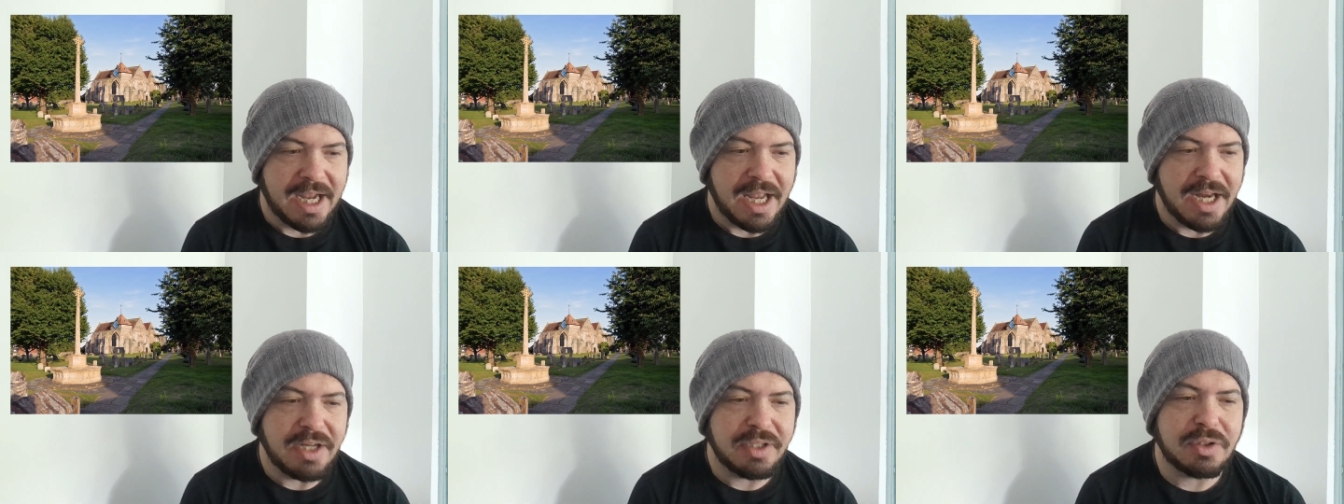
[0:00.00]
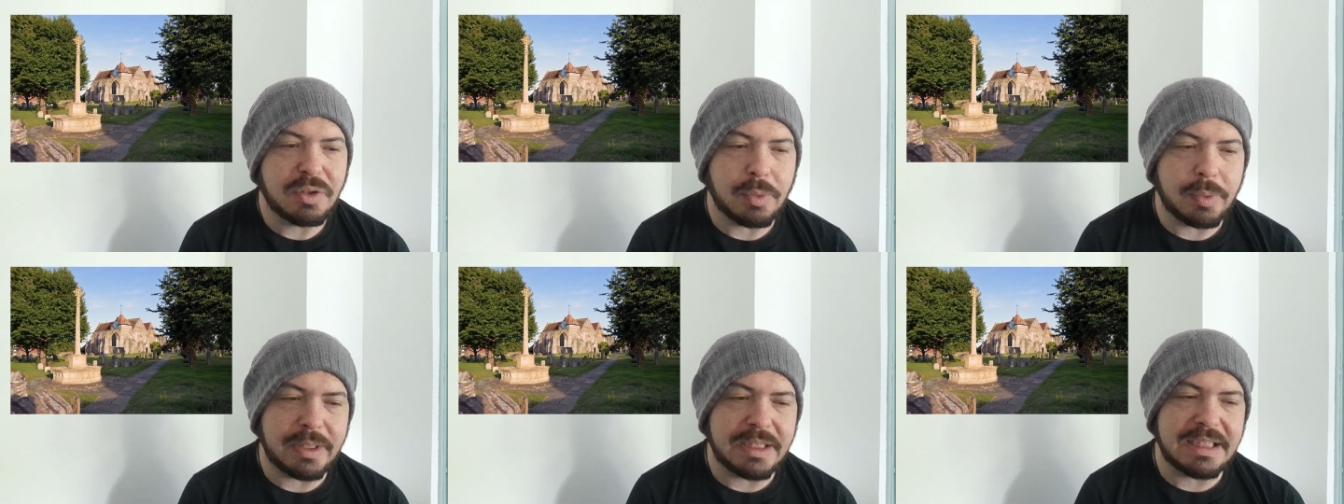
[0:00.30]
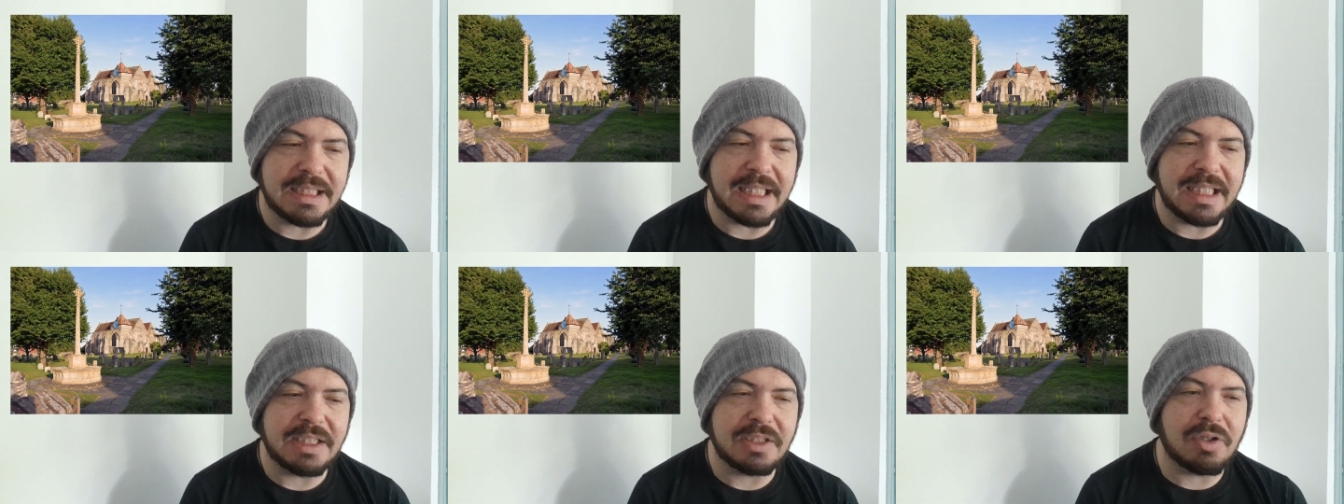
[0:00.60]
And as I
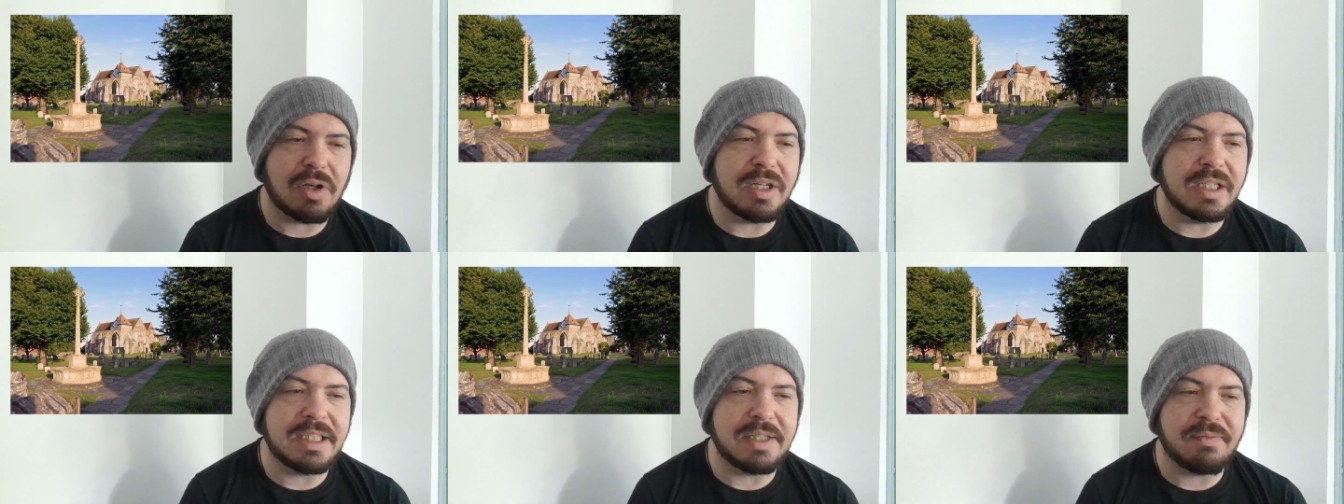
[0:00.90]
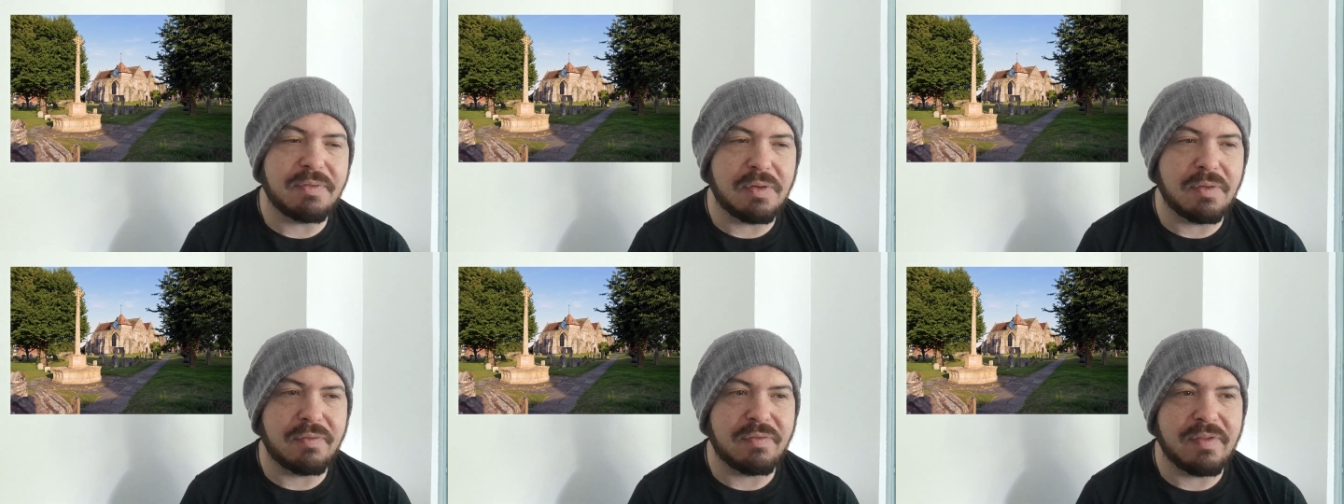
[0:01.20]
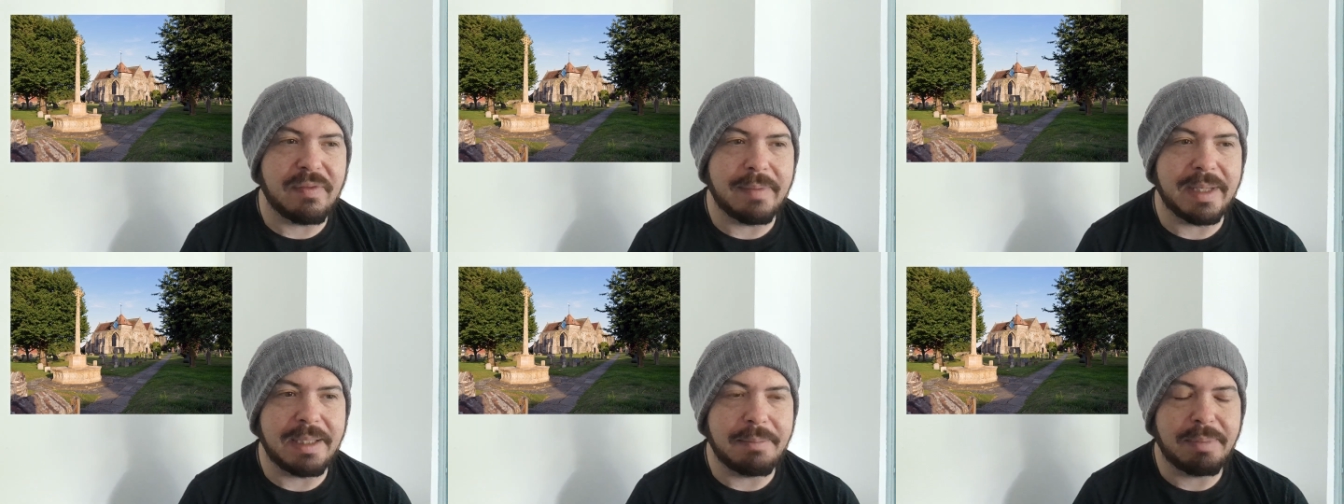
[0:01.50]
always said, it's kind of difficult
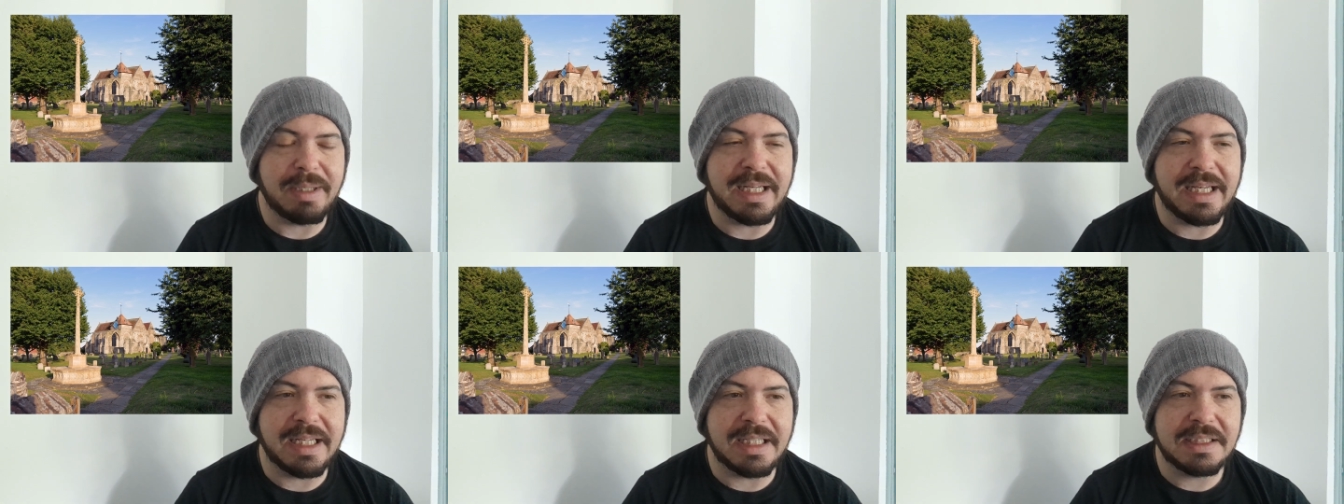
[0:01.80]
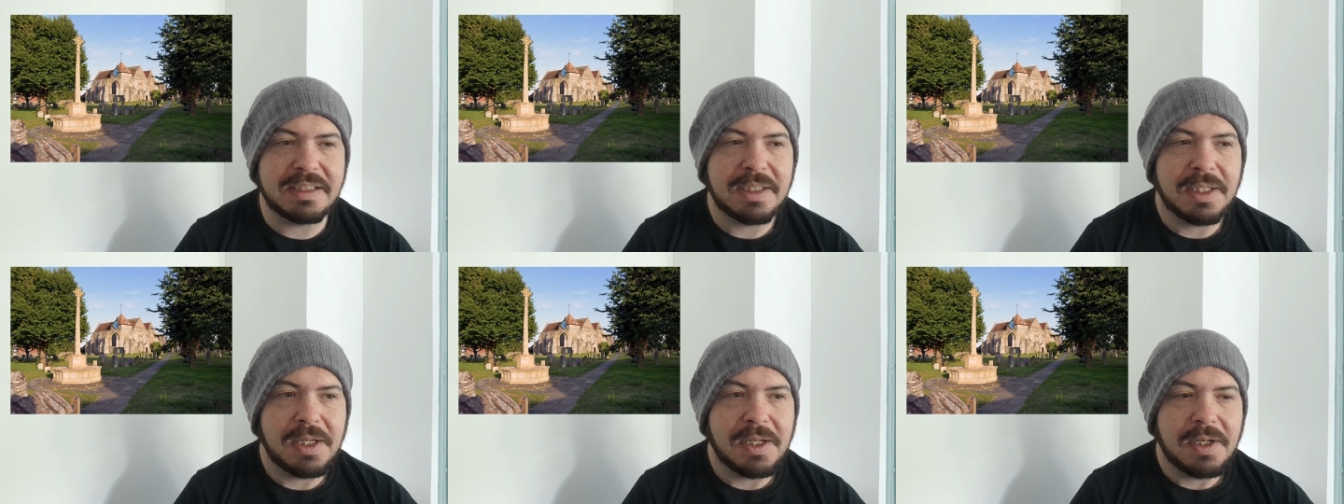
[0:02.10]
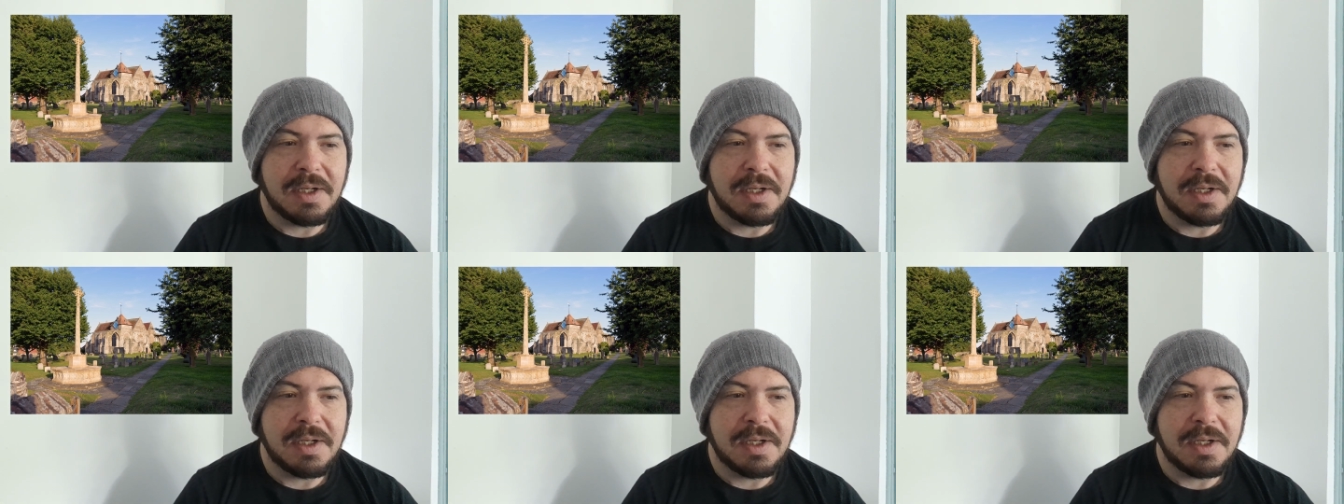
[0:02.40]
for me because,